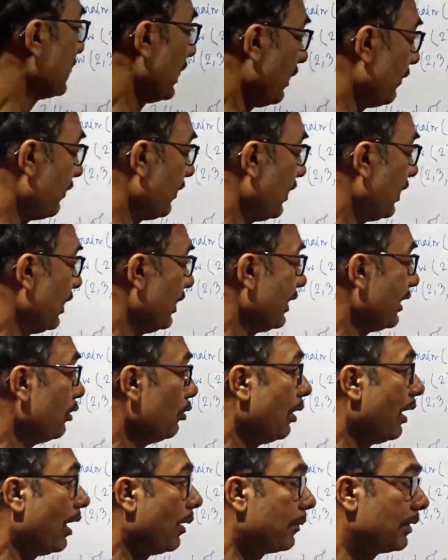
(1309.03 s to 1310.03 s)
Java
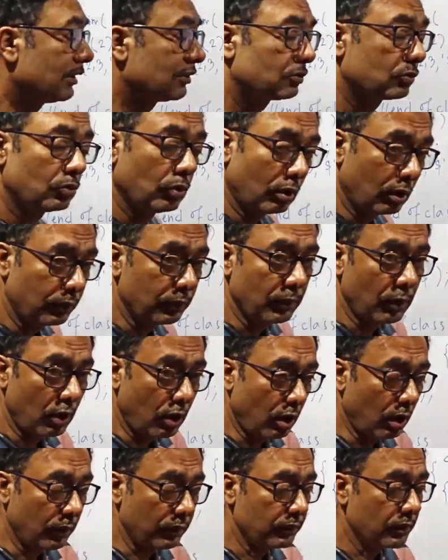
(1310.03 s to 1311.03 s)
you have a scope
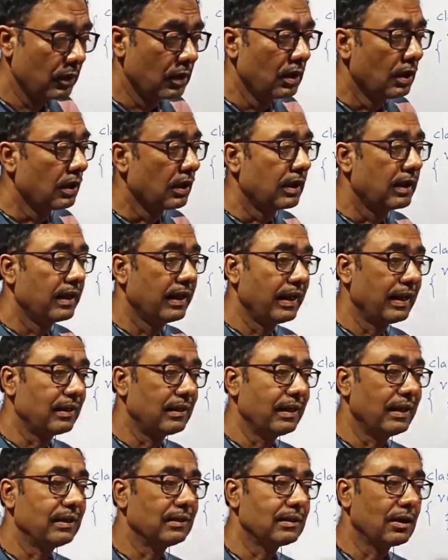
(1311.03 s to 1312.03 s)
of
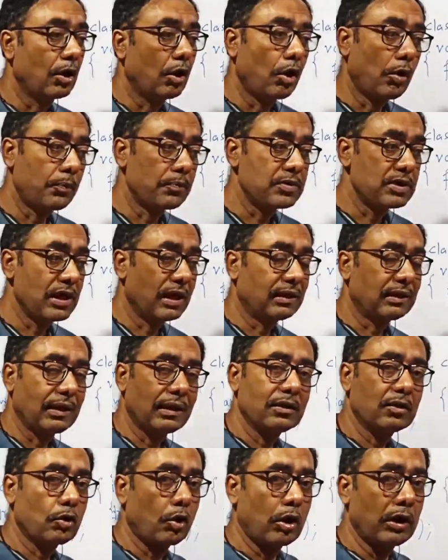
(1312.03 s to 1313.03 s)
creating the object
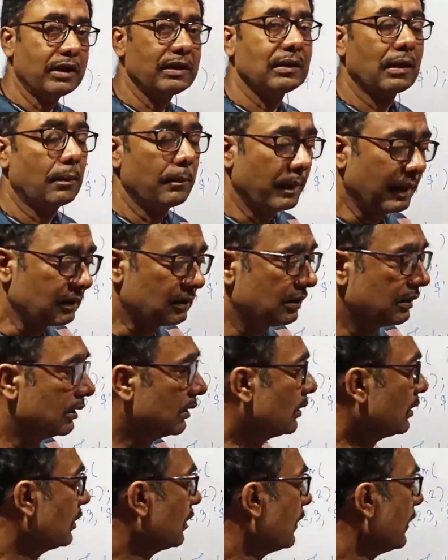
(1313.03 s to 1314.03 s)
and calling the
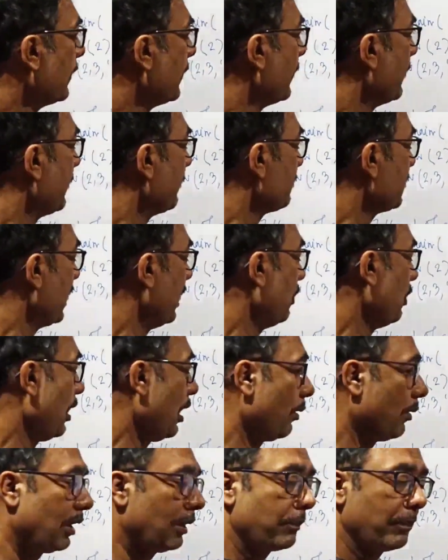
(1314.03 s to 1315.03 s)
method. Now
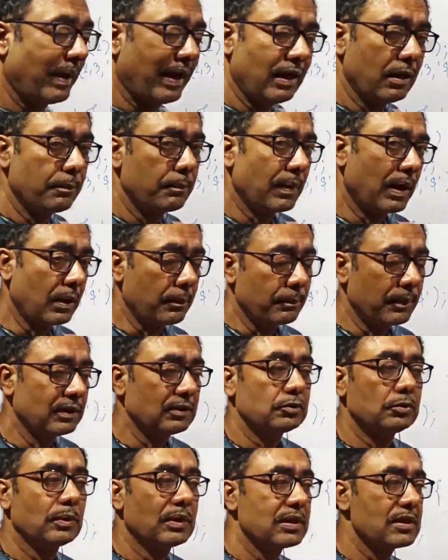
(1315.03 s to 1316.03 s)
our main
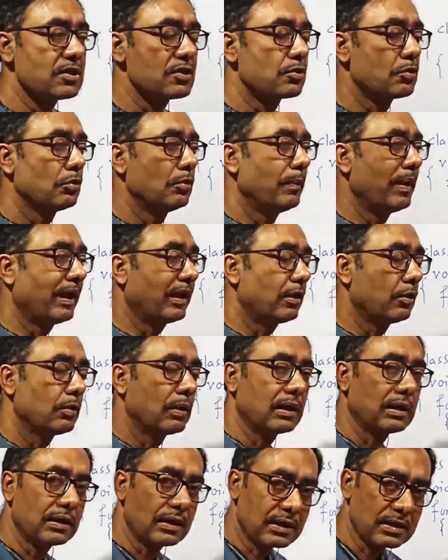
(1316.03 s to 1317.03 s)
purpose was to make
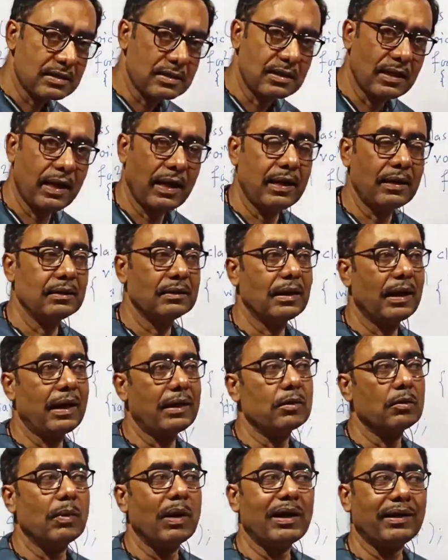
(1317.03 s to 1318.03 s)
you understand
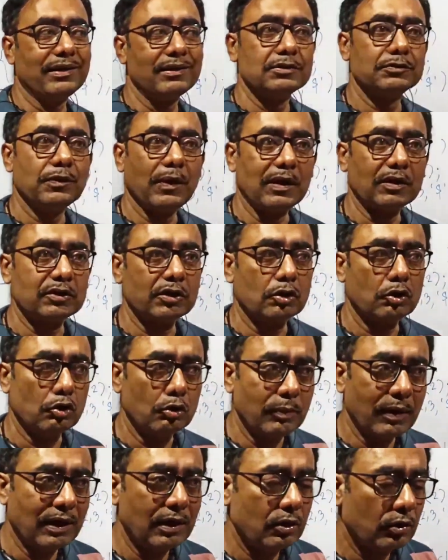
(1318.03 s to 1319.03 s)
that what is function
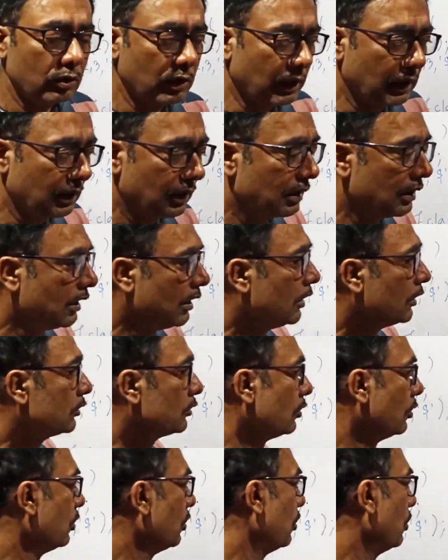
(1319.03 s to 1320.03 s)
overloading.
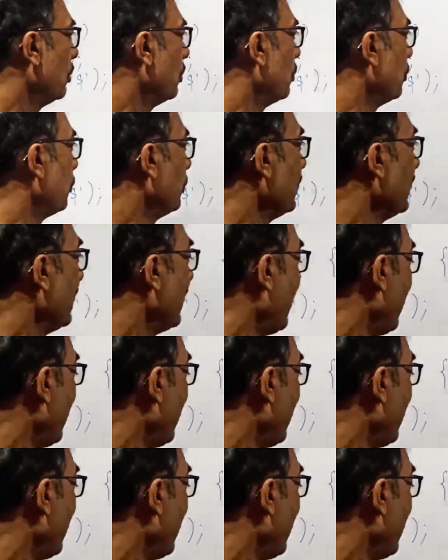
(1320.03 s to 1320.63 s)
So we